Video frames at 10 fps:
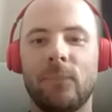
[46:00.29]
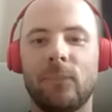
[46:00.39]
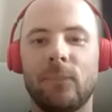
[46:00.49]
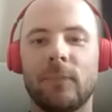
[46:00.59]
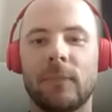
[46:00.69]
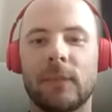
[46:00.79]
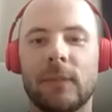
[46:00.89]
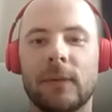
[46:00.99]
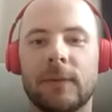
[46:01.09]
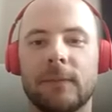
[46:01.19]

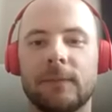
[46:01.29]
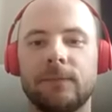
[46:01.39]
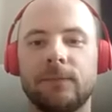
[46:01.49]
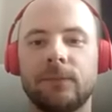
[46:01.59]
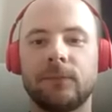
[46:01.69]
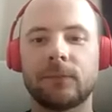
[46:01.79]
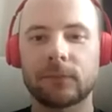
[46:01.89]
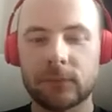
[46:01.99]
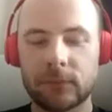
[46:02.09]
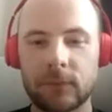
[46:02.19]

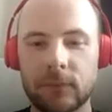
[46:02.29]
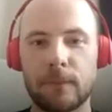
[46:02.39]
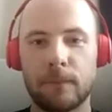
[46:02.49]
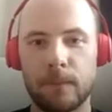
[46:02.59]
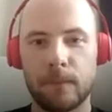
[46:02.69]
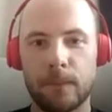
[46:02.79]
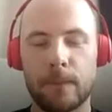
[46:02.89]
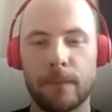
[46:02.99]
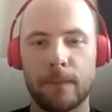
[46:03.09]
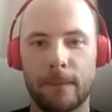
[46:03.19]

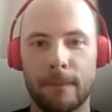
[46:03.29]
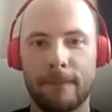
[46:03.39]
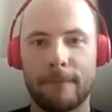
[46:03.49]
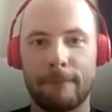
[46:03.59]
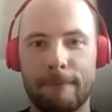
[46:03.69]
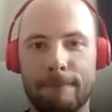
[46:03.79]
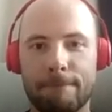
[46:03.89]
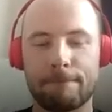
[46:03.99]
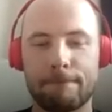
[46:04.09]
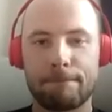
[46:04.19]

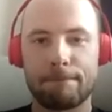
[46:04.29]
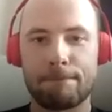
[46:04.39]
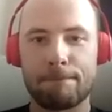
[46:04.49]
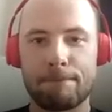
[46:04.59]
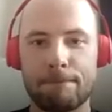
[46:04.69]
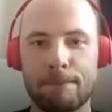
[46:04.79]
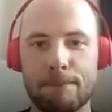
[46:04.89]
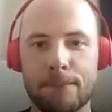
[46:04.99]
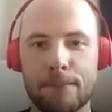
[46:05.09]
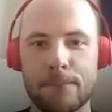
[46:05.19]

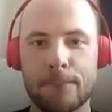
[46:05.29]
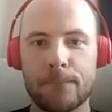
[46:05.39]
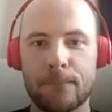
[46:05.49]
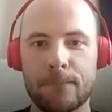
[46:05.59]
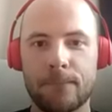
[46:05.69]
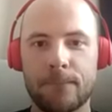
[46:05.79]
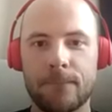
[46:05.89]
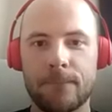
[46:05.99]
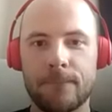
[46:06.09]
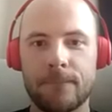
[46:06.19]

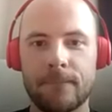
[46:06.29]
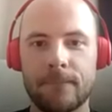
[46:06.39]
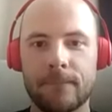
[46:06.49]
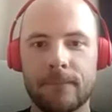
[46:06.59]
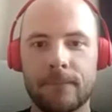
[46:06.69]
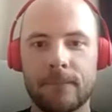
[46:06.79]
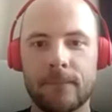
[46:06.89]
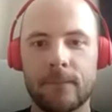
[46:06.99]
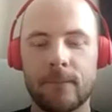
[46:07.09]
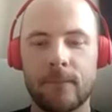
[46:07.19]

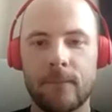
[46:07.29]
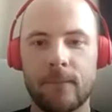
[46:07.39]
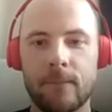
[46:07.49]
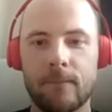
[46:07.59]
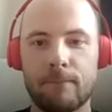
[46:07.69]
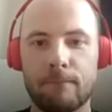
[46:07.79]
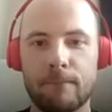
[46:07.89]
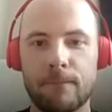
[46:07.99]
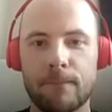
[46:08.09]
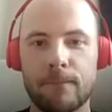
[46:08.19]
This person isn't speaking.